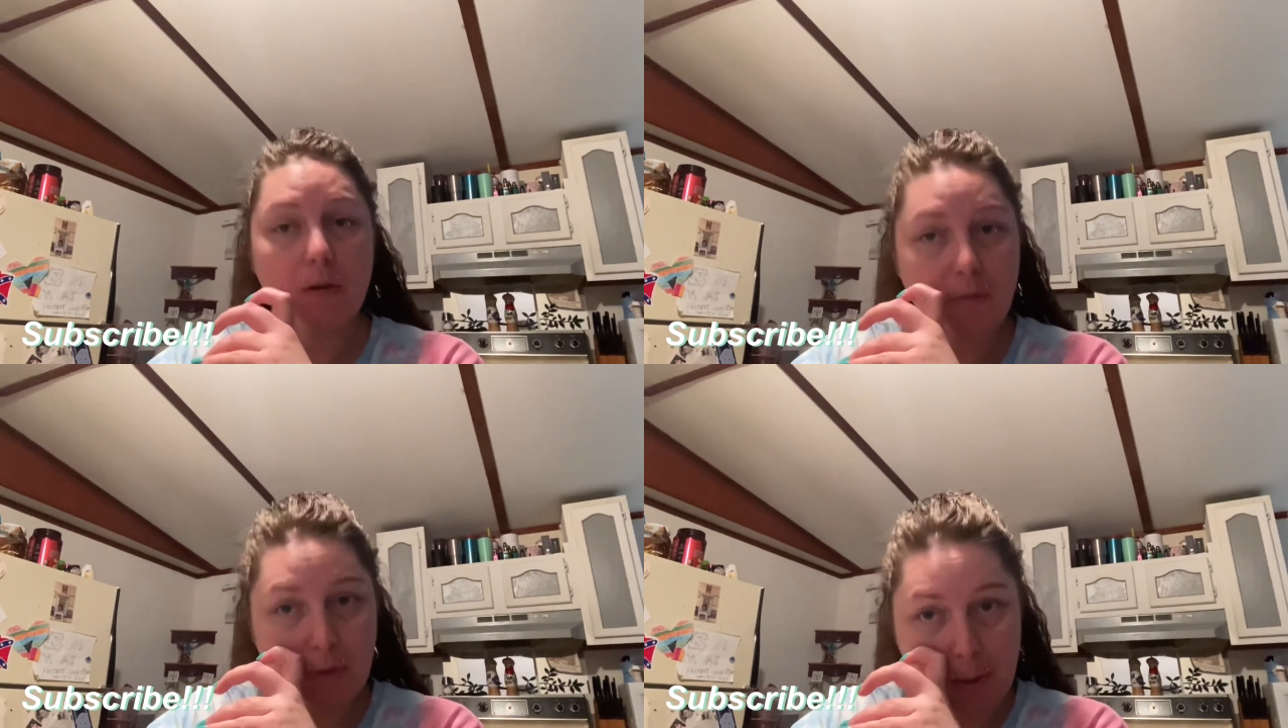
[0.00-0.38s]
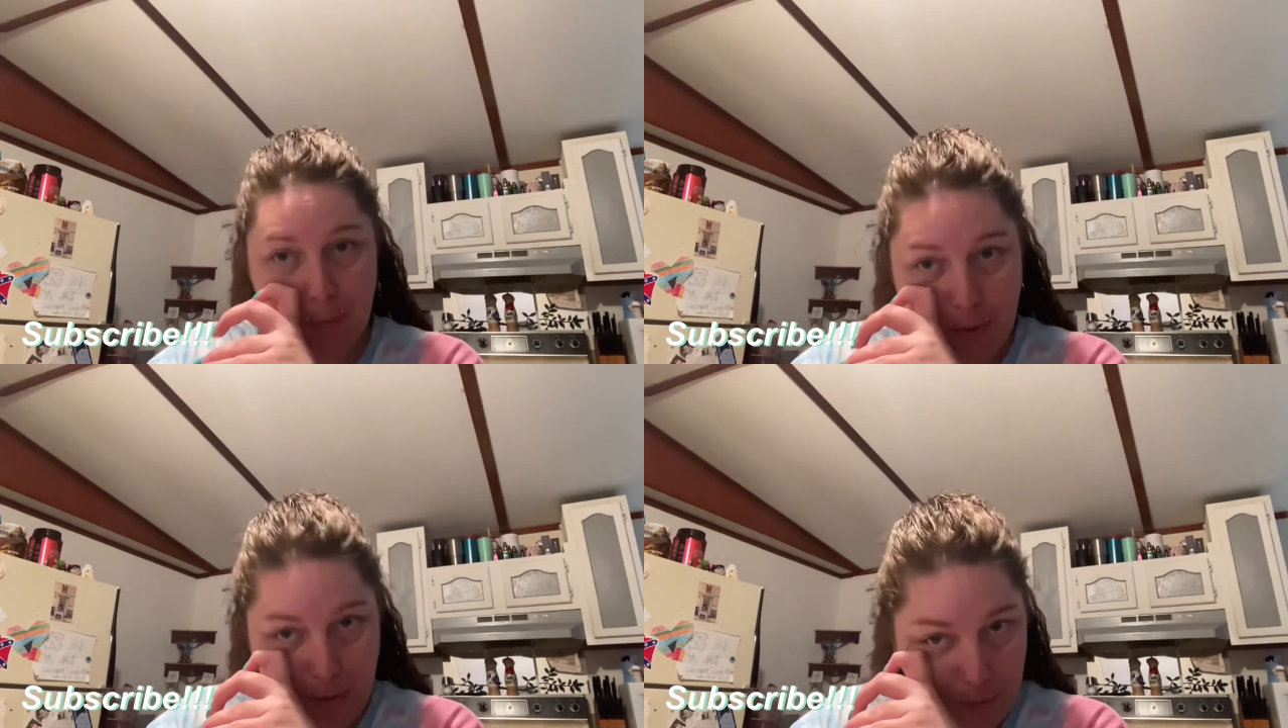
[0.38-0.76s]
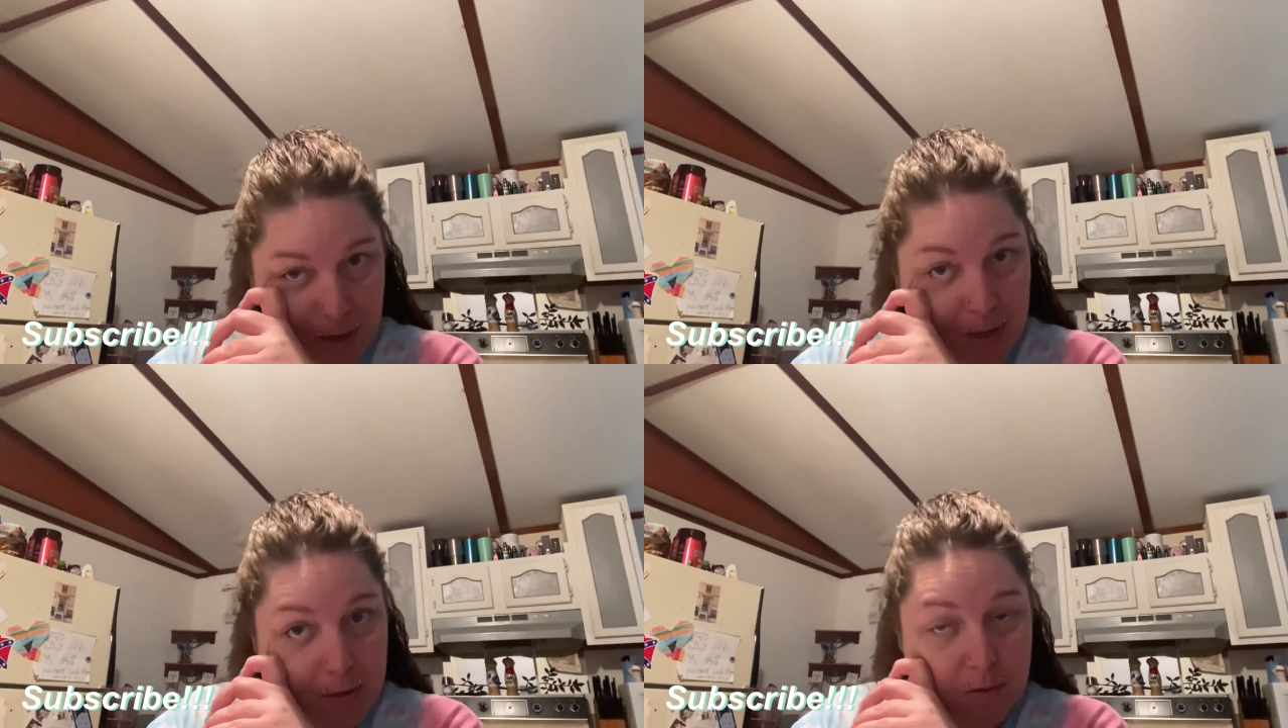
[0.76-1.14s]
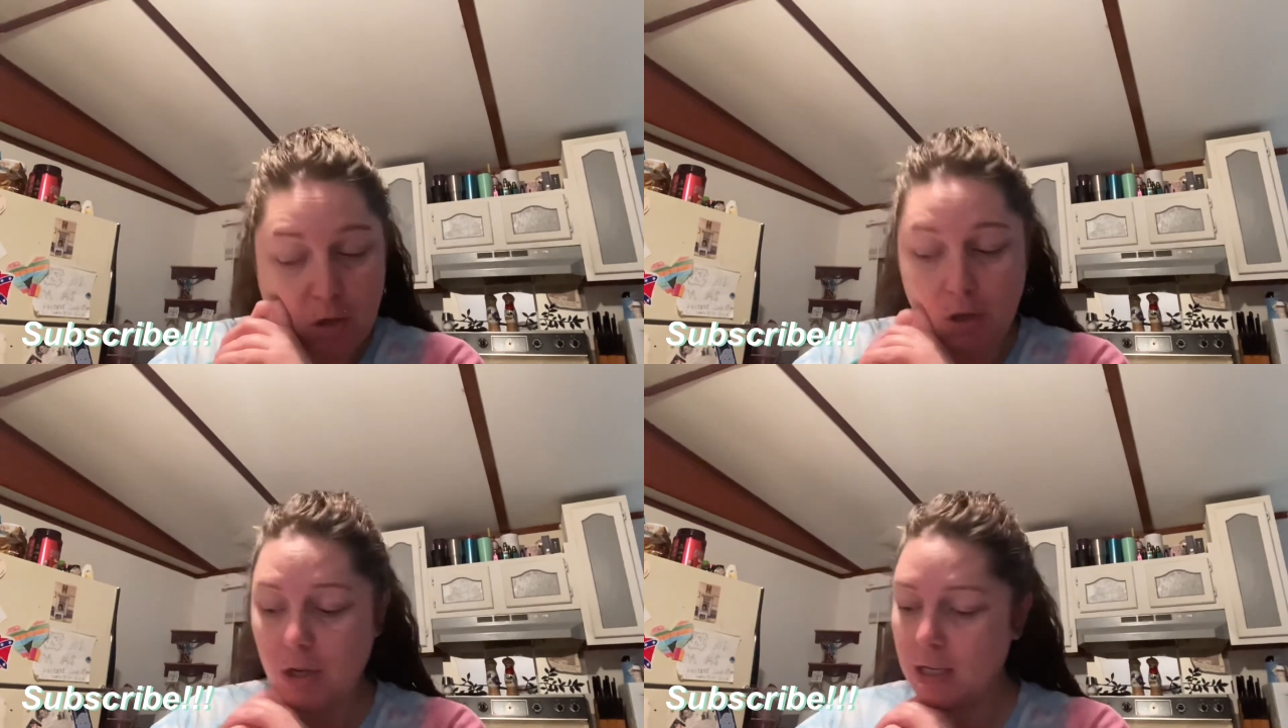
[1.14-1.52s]
flip you around so
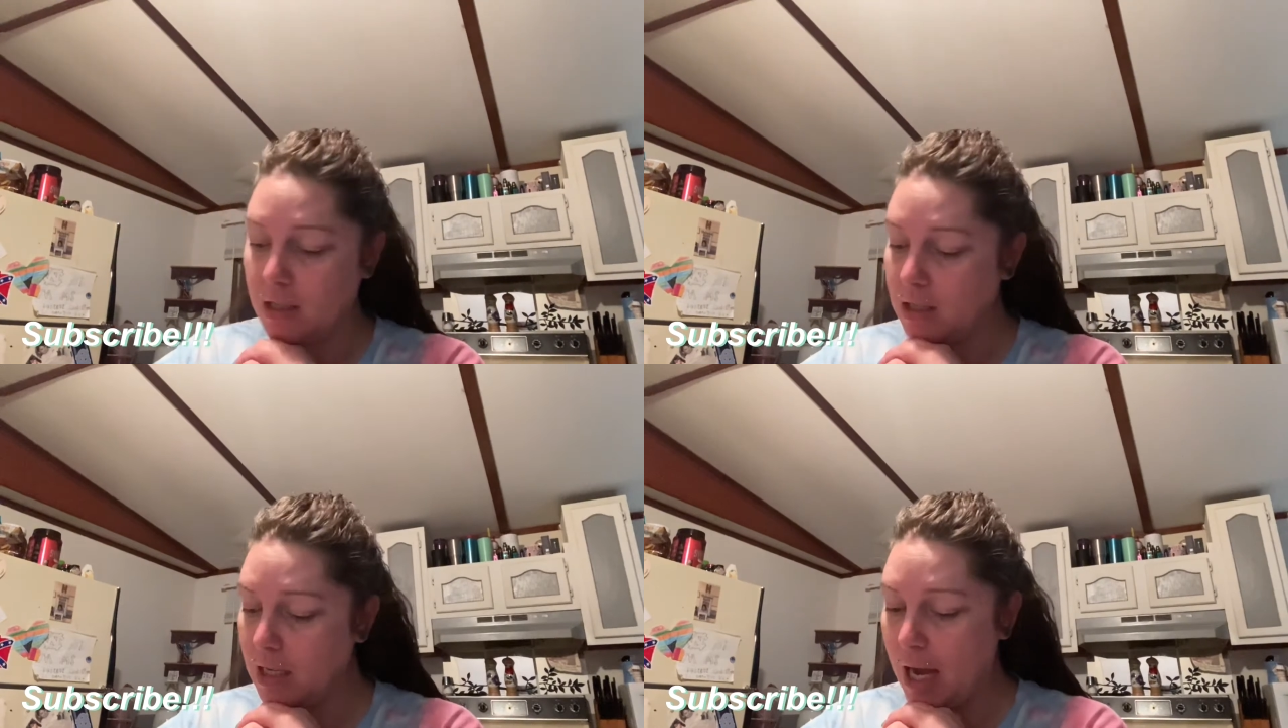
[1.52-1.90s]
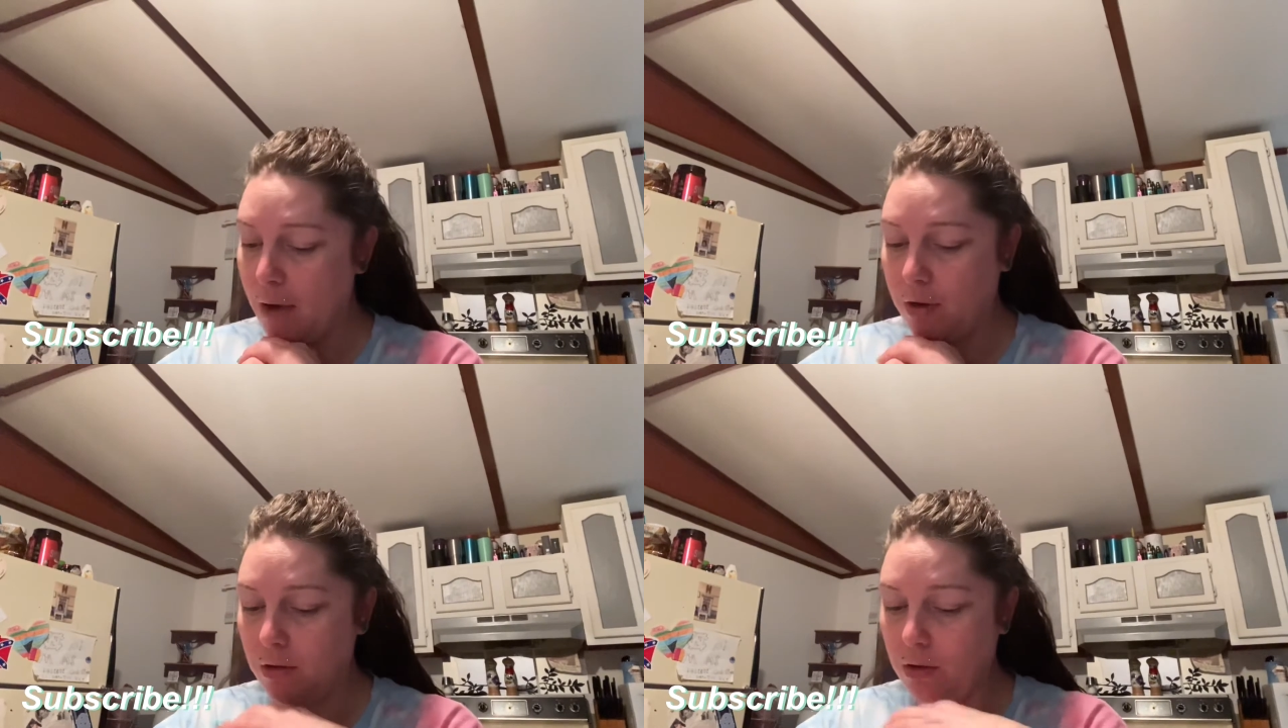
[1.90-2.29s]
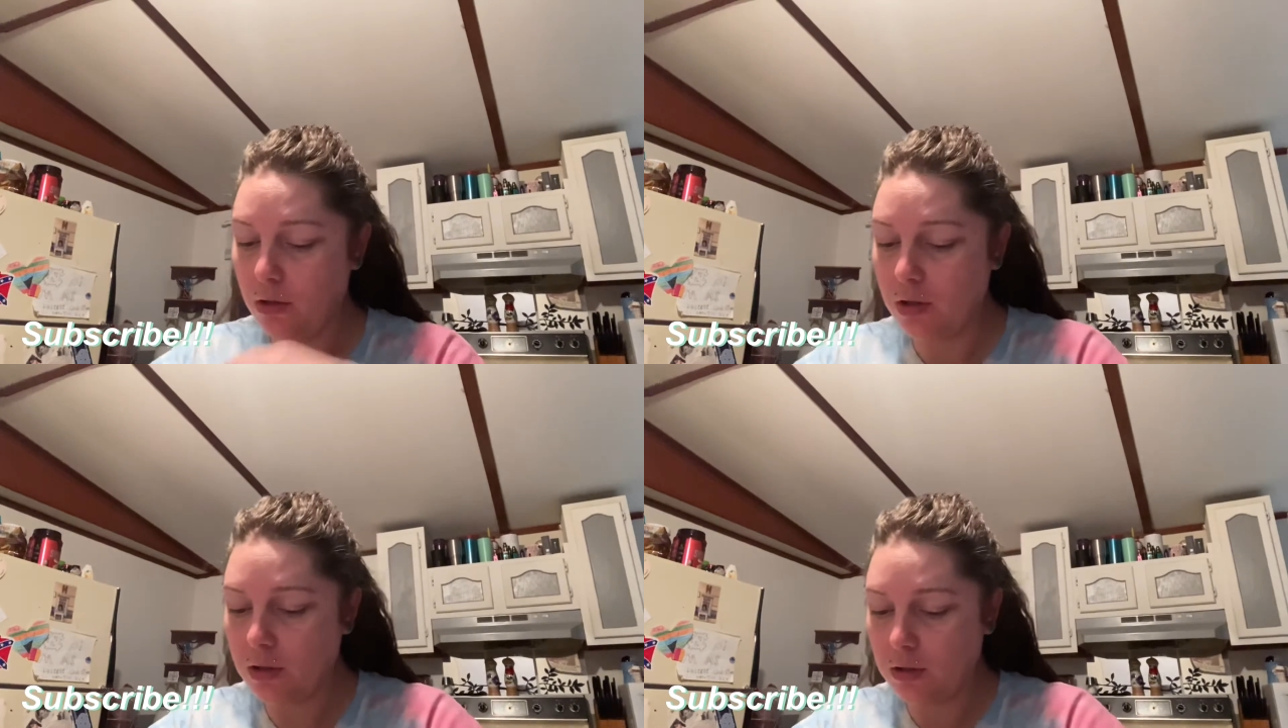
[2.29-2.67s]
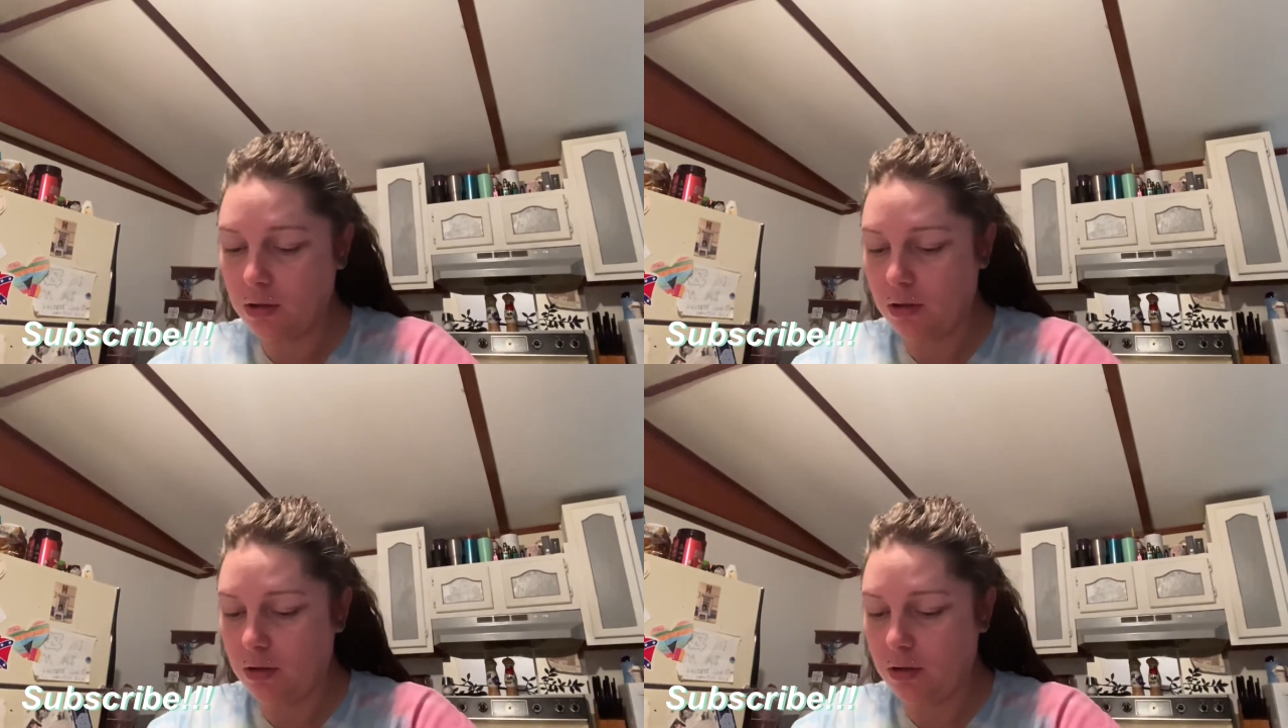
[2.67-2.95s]
you can see how it looks